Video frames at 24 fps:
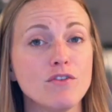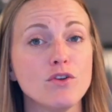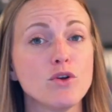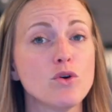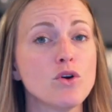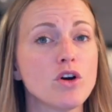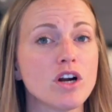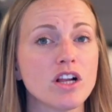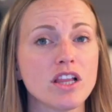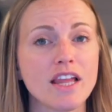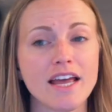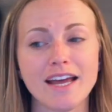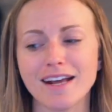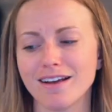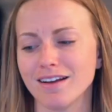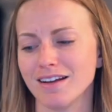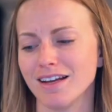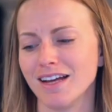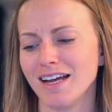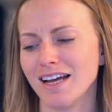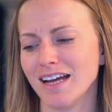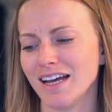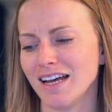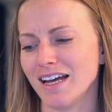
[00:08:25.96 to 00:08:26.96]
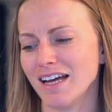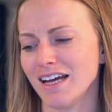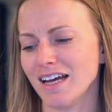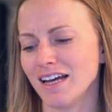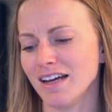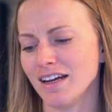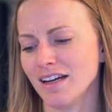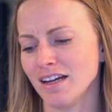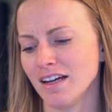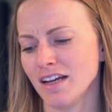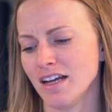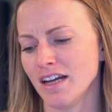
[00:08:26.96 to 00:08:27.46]
If you are like,
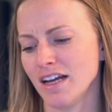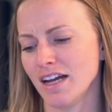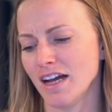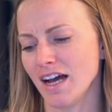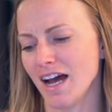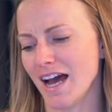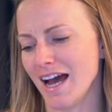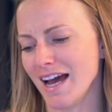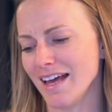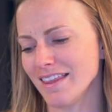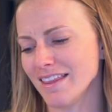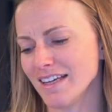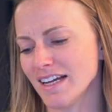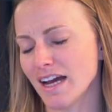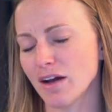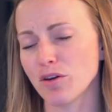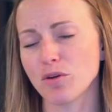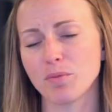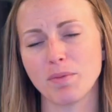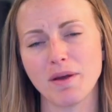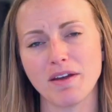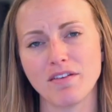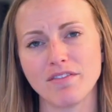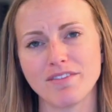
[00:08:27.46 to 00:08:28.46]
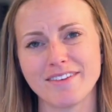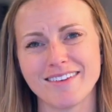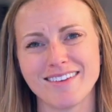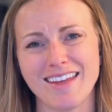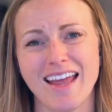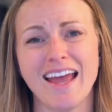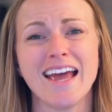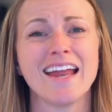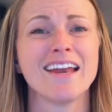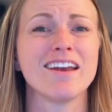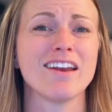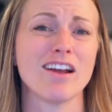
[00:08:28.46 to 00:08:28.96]
I think I would pay
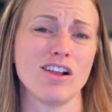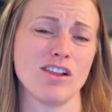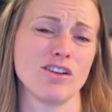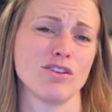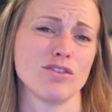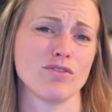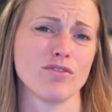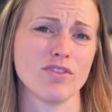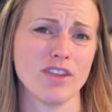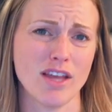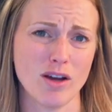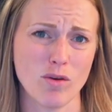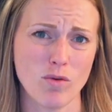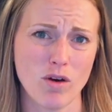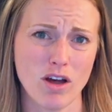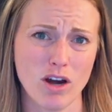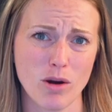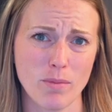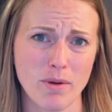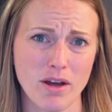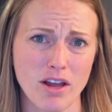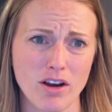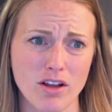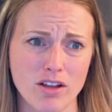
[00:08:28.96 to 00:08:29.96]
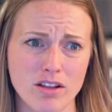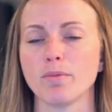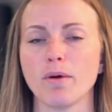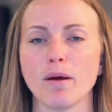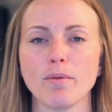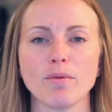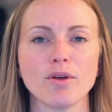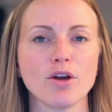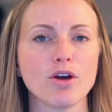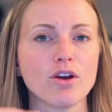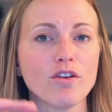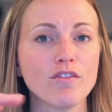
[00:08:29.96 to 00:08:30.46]
$10 for that water bottle.
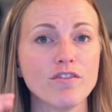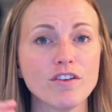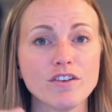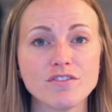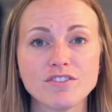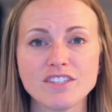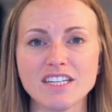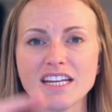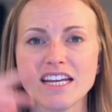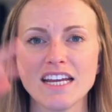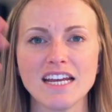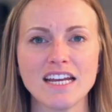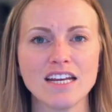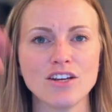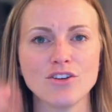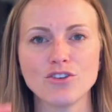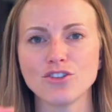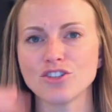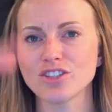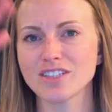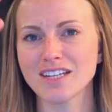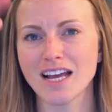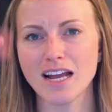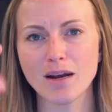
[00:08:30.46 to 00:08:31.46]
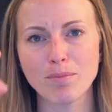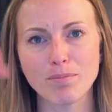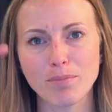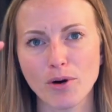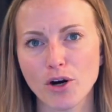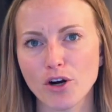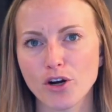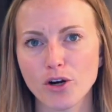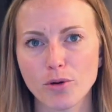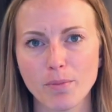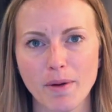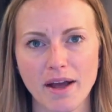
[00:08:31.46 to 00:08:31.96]
Probably go to $15, you just kind of
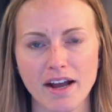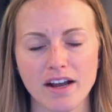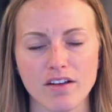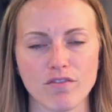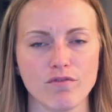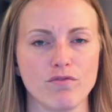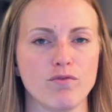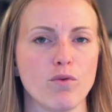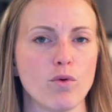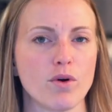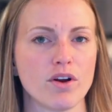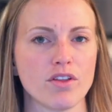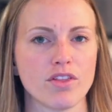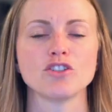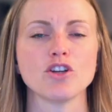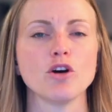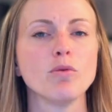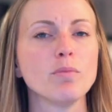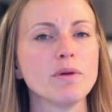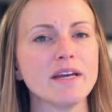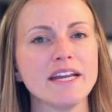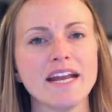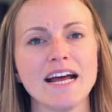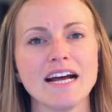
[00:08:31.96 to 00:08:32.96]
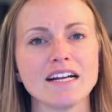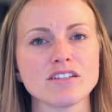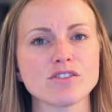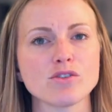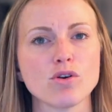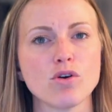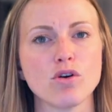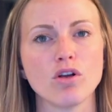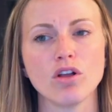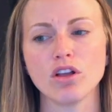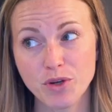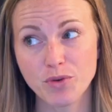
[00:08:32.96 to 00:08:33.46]
barter back and forth. Don't be an
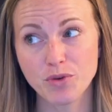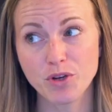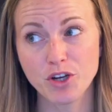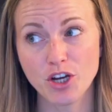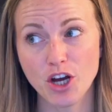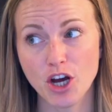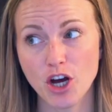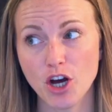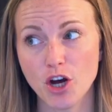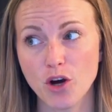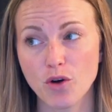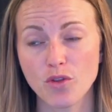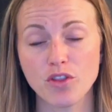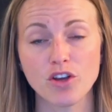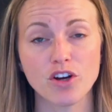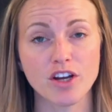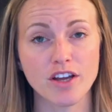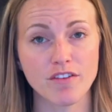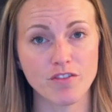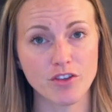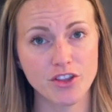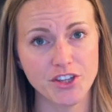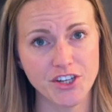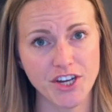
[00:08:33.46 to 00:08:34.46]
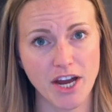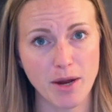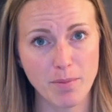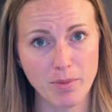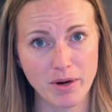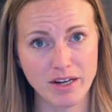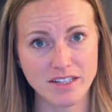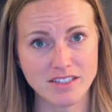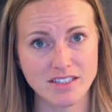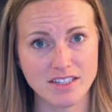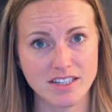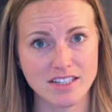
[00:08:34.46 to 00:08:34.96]
asshole. You go, they'll give you the top
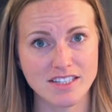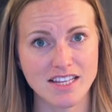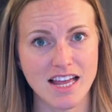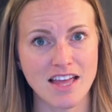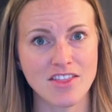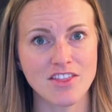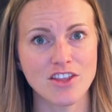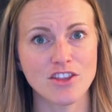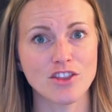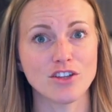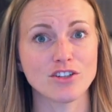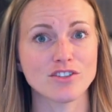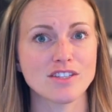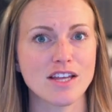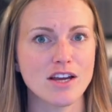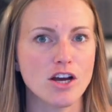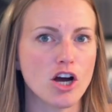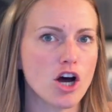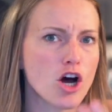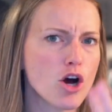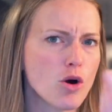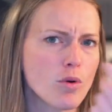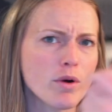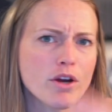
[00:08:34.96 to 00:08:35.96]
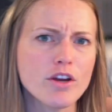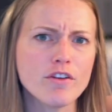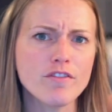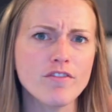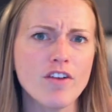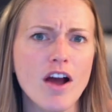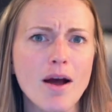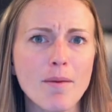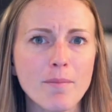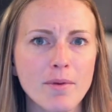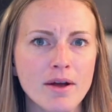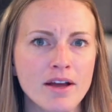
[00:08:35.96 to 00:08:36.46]
prices, and then they'll say, oh, where are you
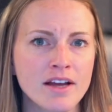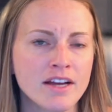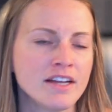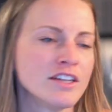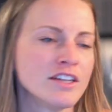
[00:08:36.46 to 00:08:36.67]
from?